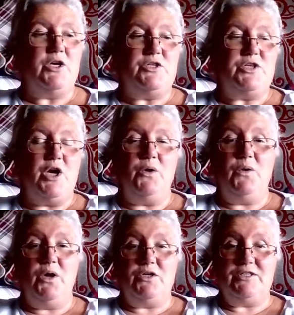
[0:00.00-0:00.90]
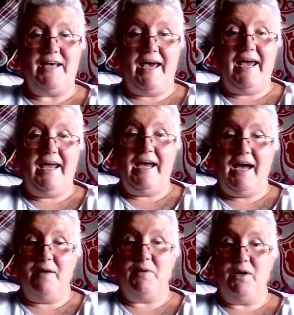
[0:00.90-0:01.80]
So today
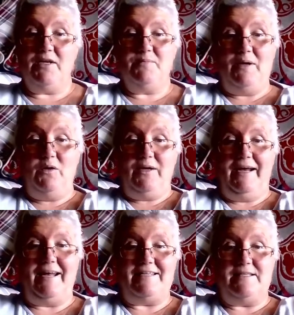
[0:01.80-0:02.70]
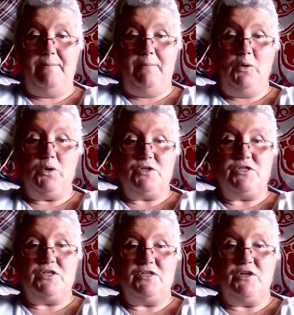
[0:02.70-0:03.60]
I'm going to be looking at some books.
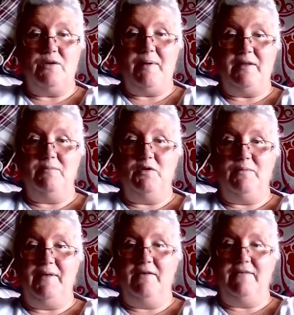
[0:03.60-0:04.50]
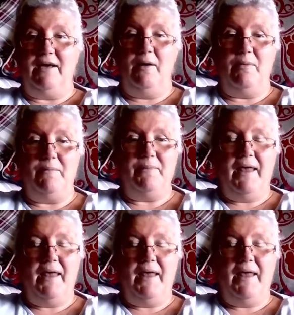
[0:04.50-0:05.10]
Sorry about the movement there of the camera.